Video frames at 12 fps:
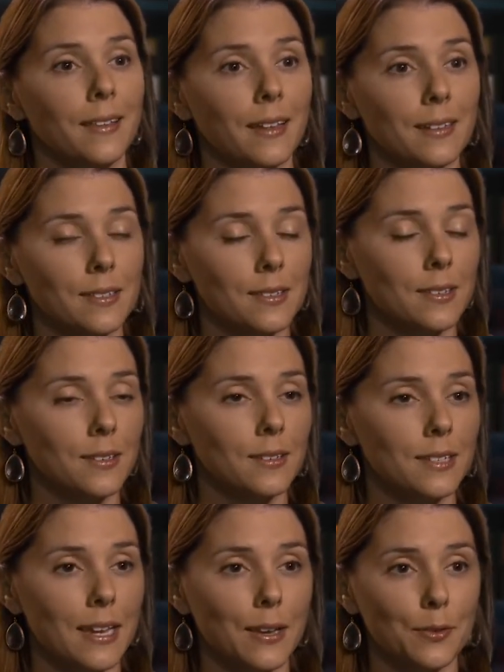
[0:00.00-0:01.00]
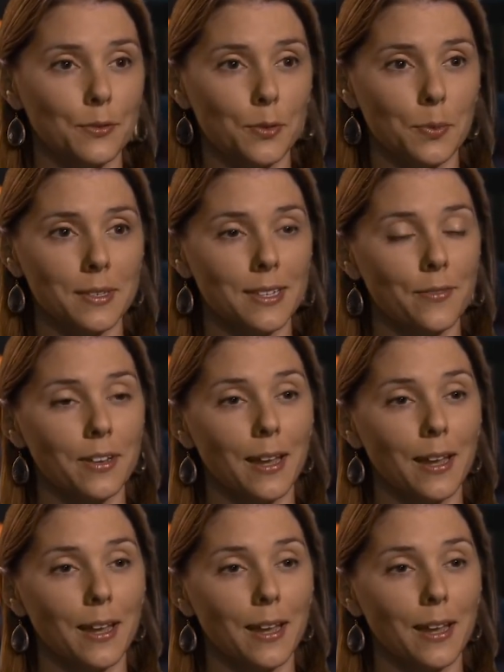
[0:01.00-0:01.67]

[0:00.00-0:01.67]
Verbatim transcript: That's taken from the seven